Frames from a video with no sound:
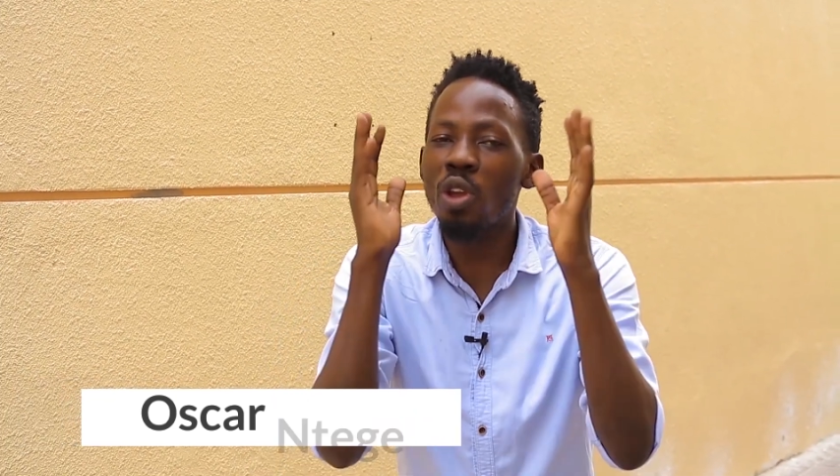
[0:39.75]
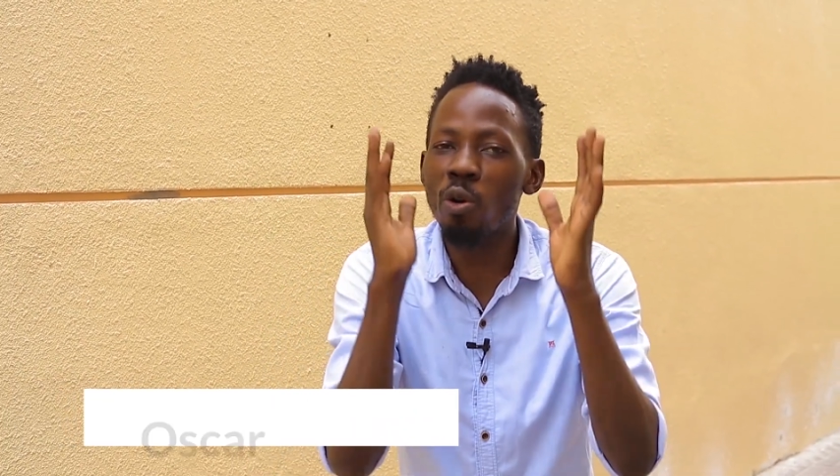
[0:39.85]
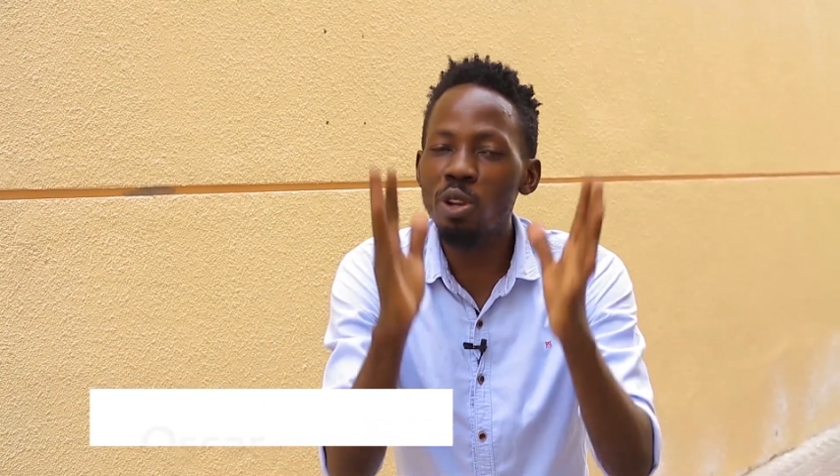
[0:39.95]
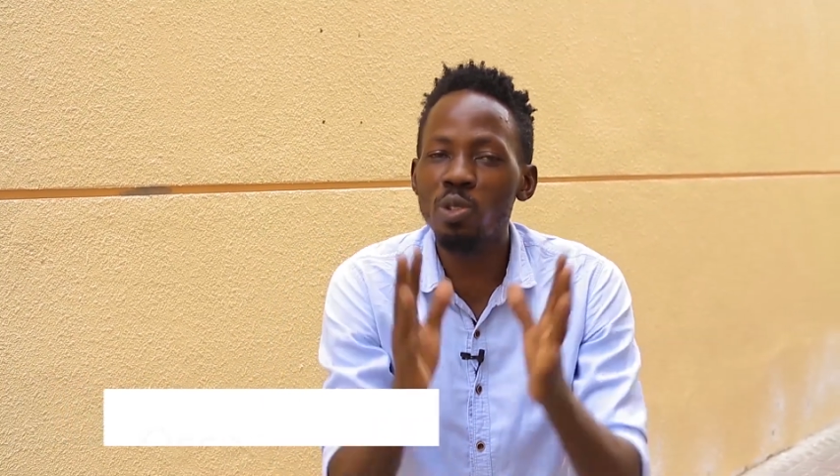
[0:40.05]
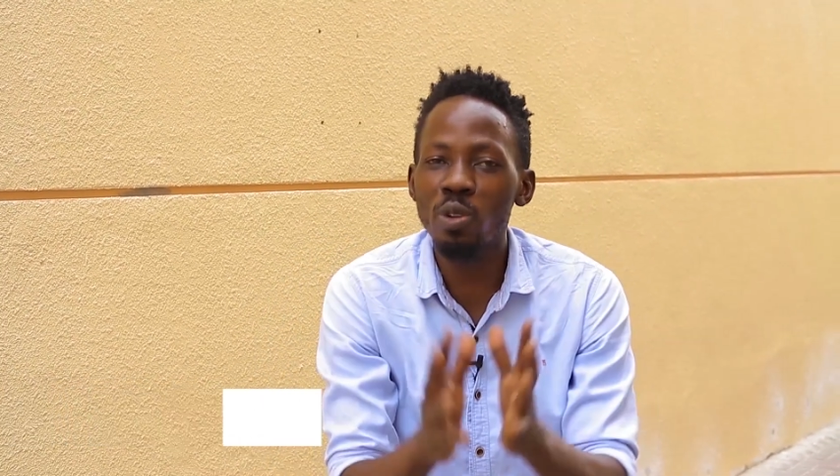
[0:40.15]

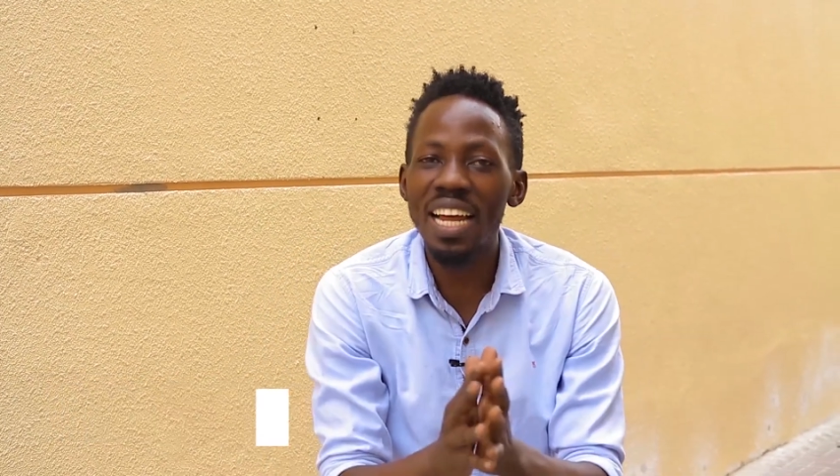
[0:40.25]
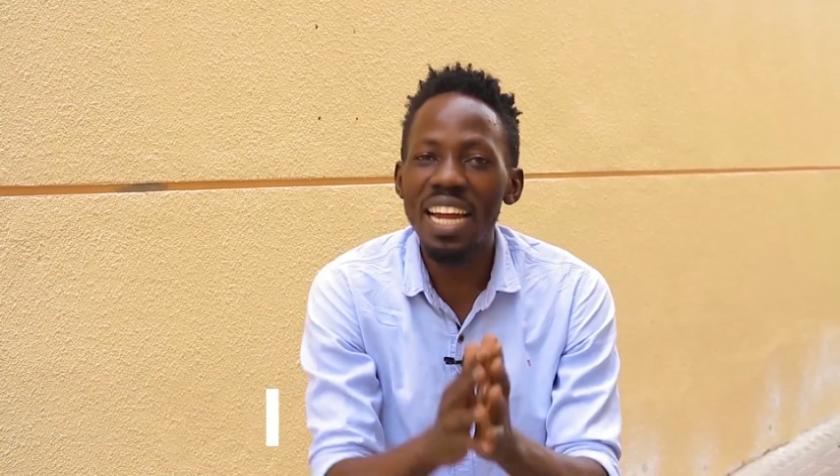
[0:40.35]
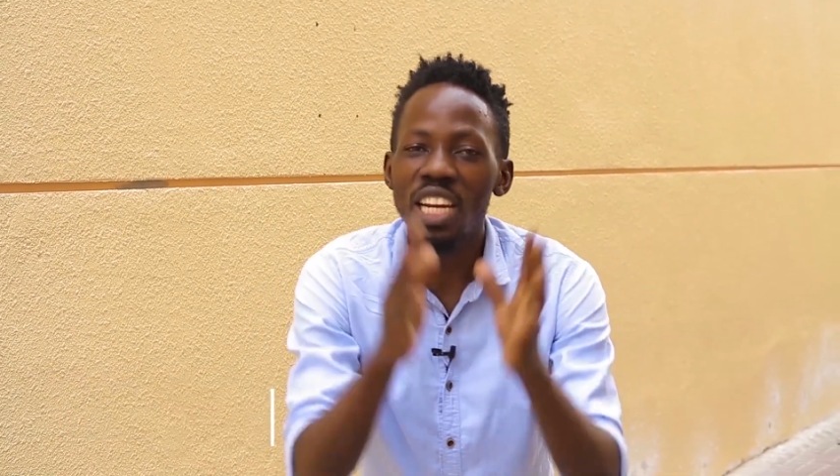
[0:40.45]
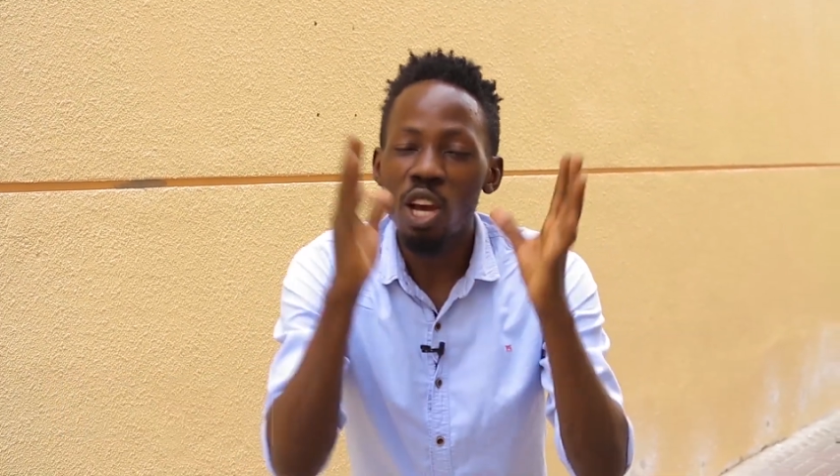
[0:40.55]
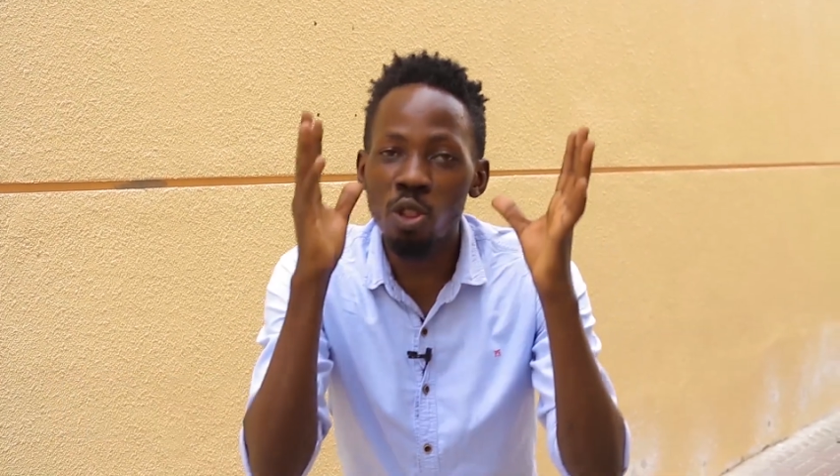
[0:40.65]
we are going to
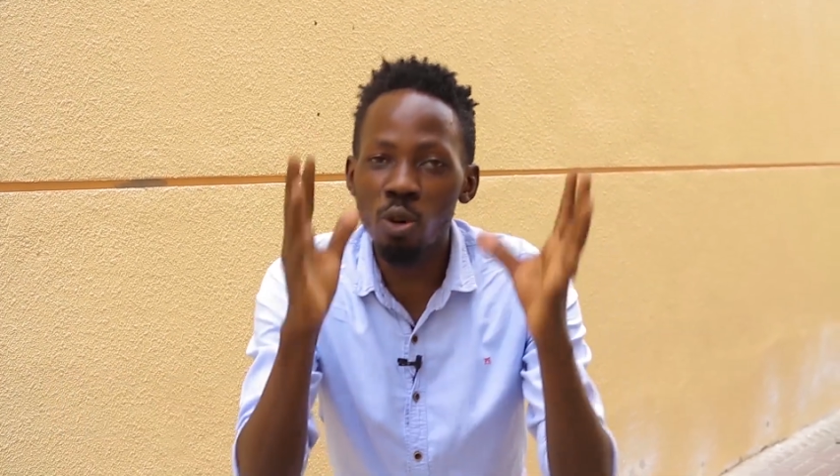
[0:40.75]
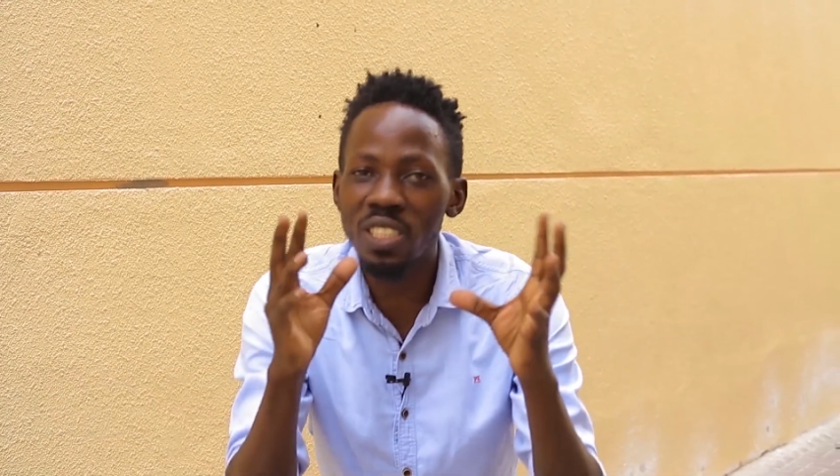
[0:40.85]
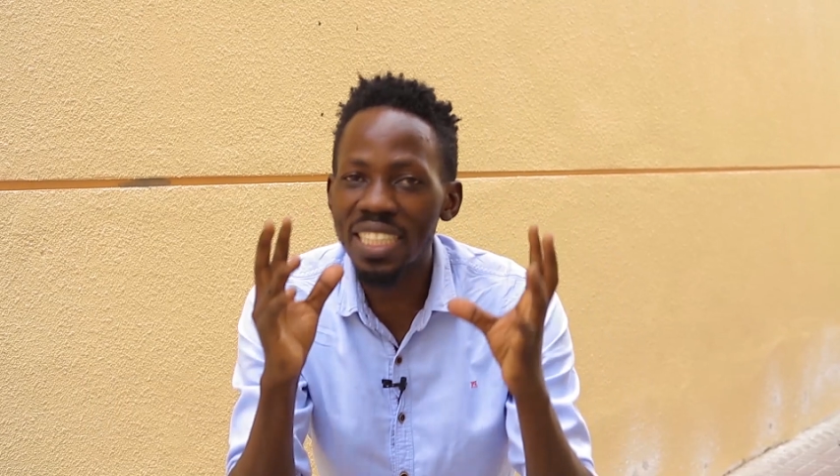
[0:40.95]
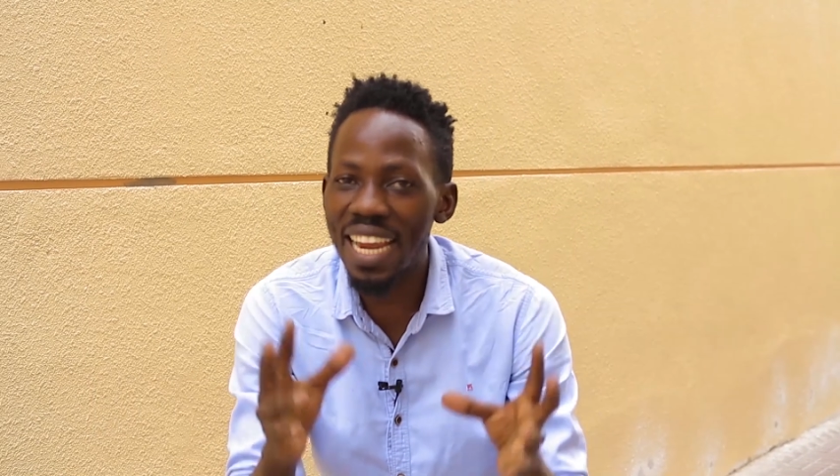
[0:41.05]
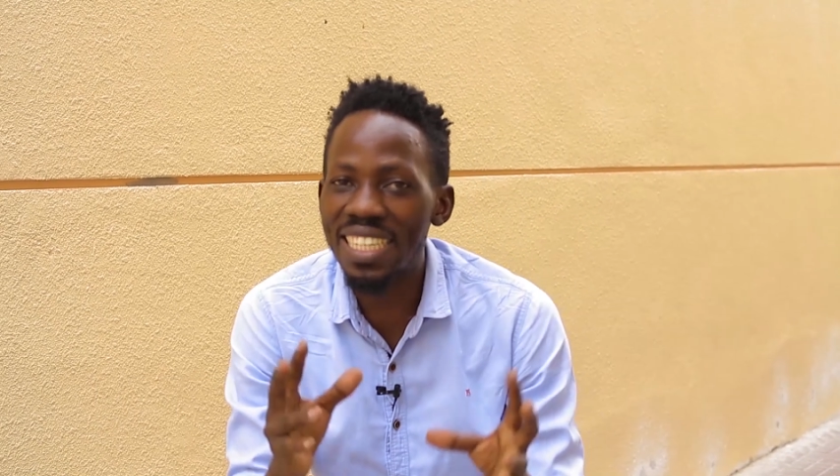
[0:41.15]
learn
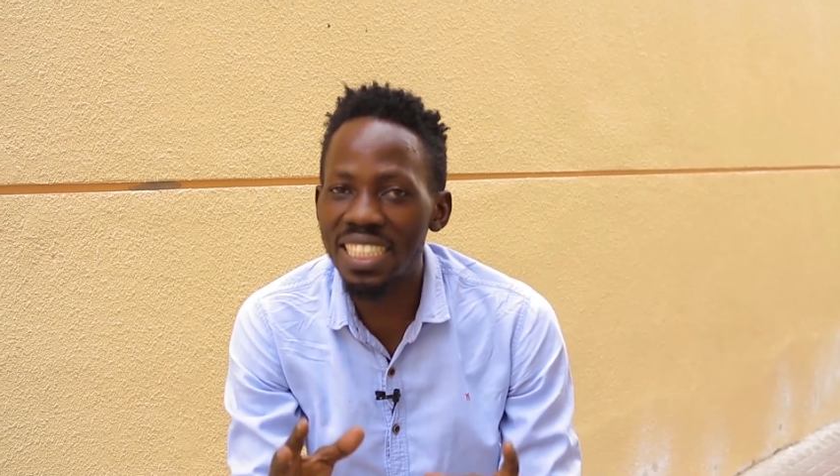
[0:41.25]
those